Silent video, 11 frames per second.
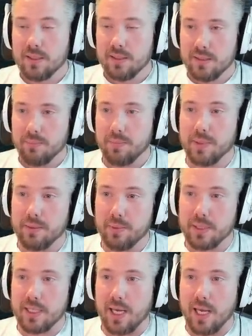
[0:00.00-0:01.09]
But
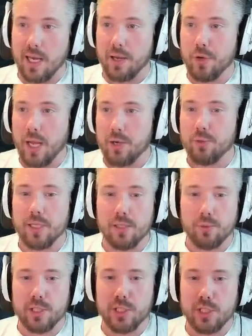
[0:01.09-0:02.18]
yeah, I really
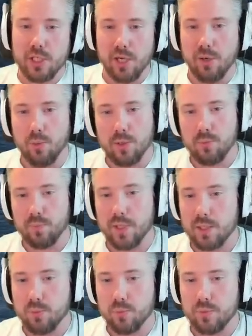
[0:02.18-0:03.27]
wish, well, like,
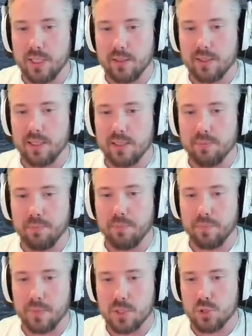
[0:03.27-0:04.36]
their
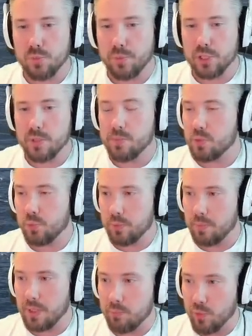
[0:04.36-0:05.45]
super ships would be
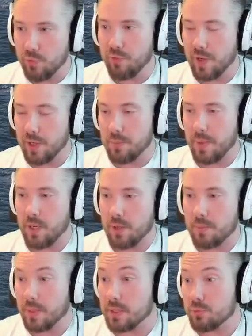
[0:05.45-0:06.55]
more firepower,
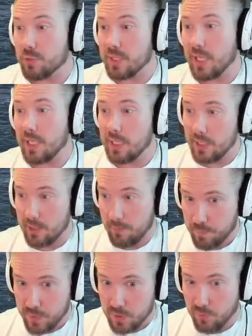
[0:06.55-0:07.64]
but retaining
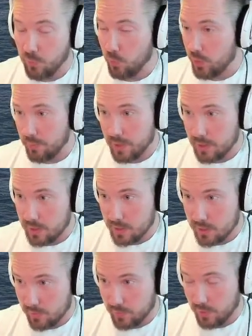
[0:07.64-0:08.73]
the vulnerabilities
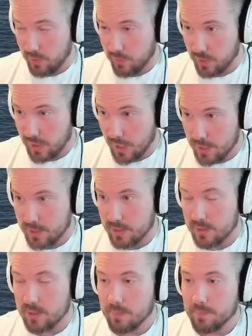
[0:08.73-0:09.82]
of the
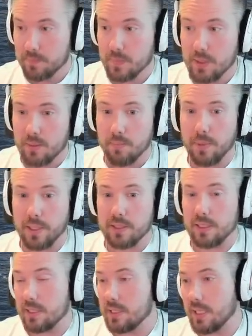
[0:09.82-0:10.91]
classes. But
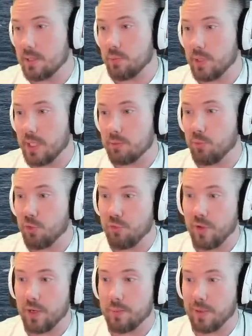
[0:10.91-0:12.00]
instead we get more
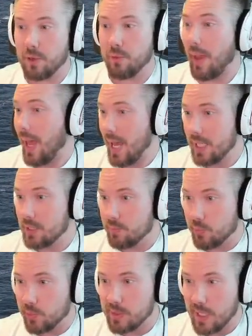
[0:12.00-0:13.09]
firepower and
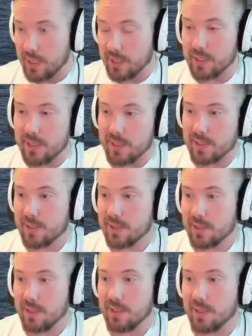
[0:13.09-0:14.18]
more tankiness,
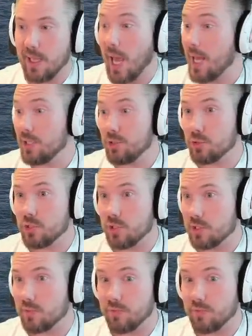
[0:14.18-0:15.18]
and usually some